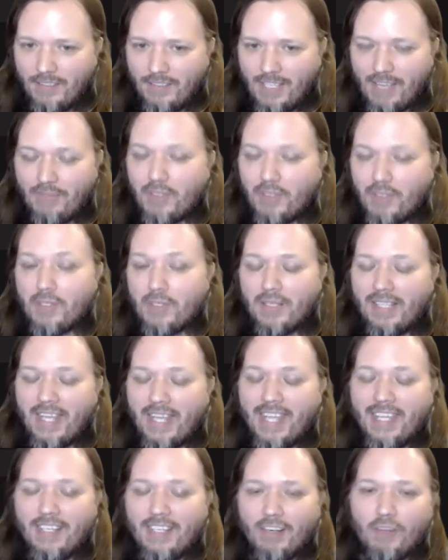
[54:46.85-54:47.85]
if there's a
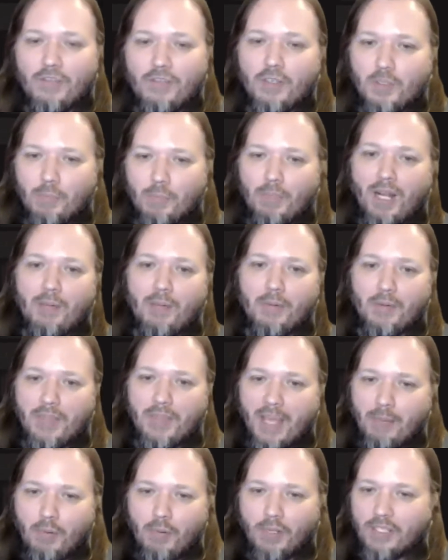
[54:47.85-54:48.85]
lag or if there's a problem at
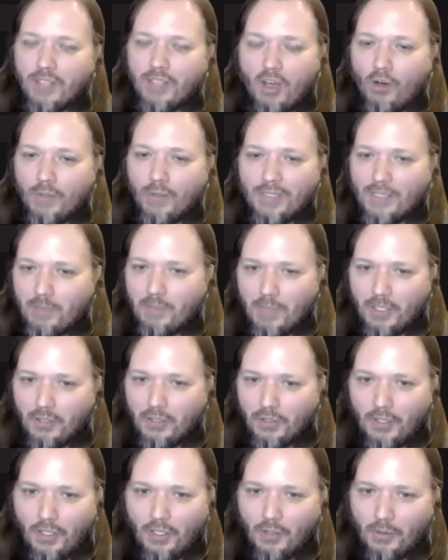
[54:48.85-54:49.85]
that point, it's always going to be
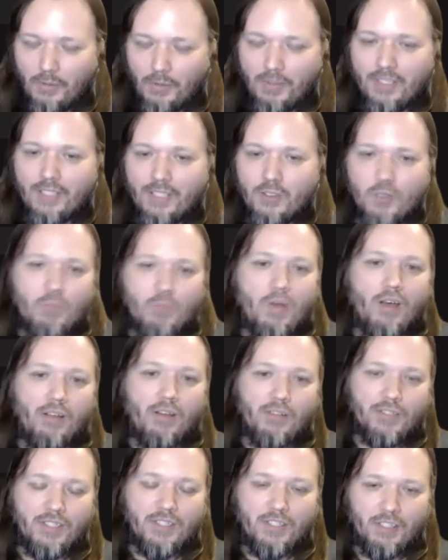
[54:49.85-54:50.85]
your code because your
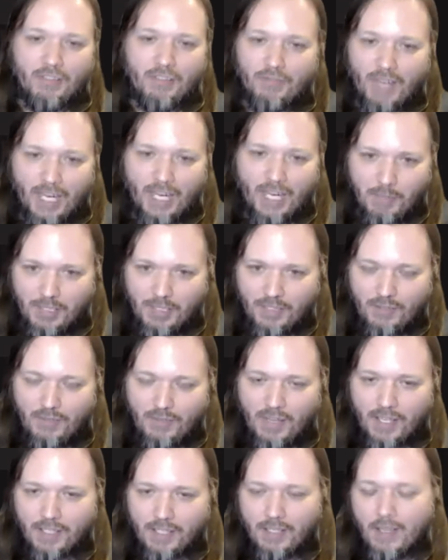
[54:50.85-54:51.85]
models and your environment's
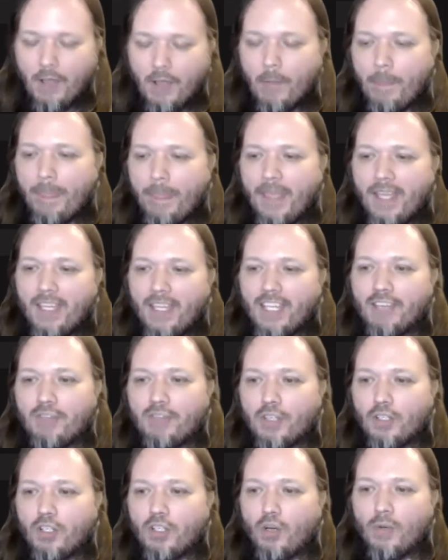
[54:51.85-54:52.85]
fine. If
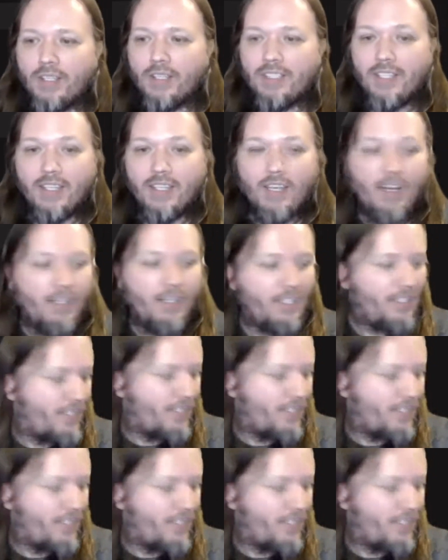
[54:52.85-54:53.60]
you're going to the Oculus